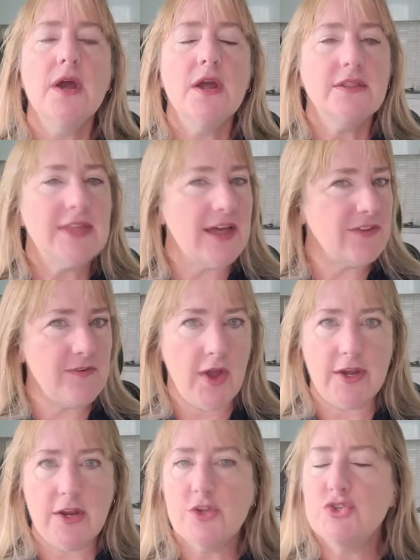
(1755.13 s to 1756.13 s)
That's
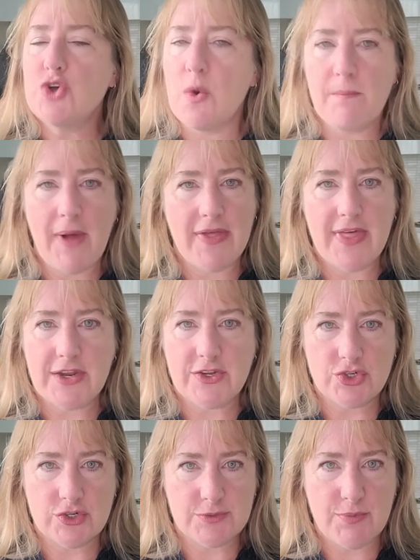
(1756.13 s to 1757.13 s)
fine. Don't buy that
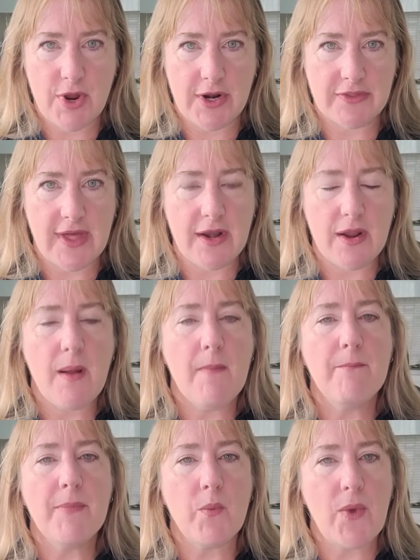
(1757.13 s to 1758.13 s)
insurance product then.
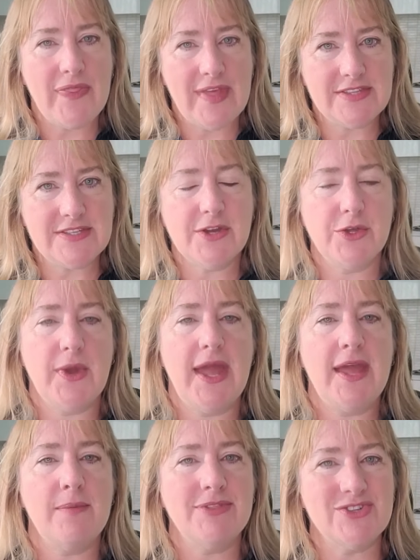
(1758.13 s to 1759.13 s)
But when they tell you,
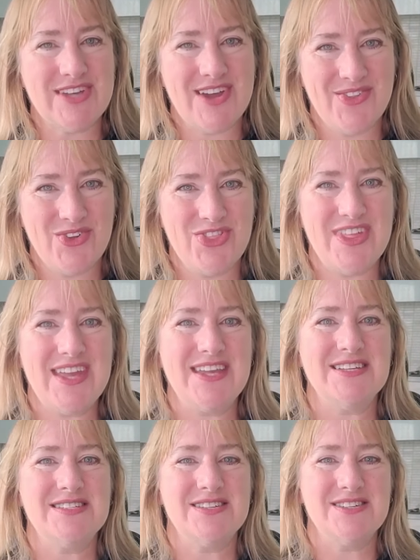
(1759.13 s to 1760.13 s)
hey, but there's other
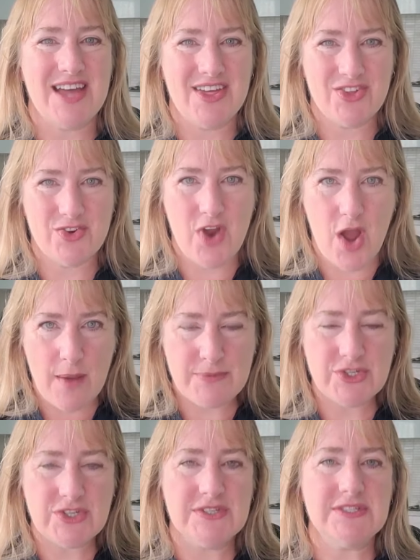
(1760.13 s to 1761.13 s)
things, there's other
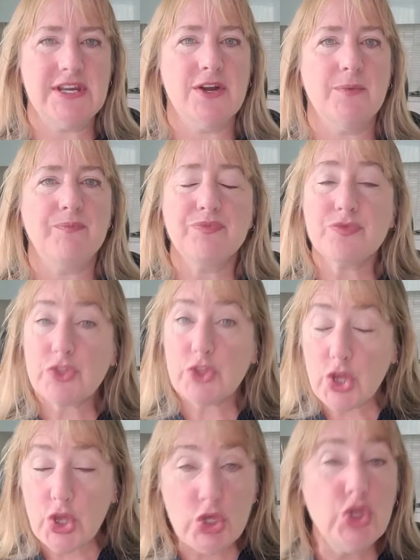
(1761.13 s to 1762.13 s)
options here,
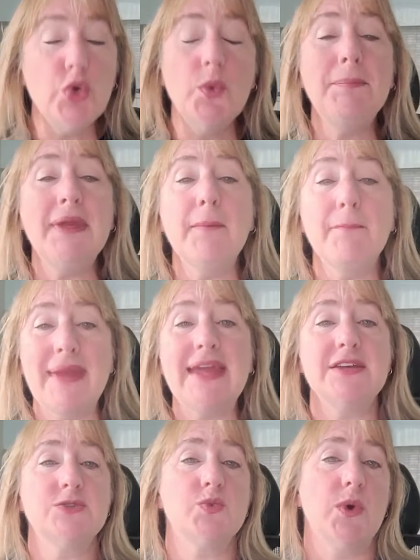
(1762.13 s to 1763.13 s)
you would be
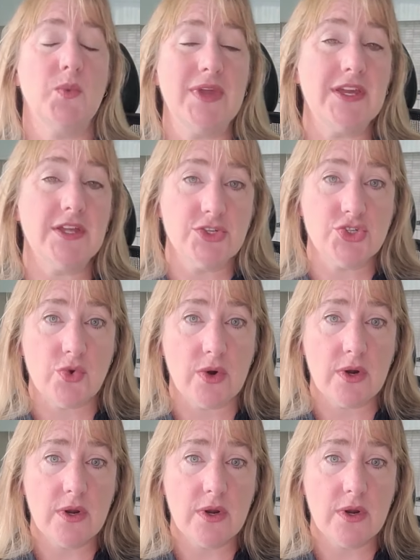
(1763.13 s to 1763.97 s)
amazed what we can insure.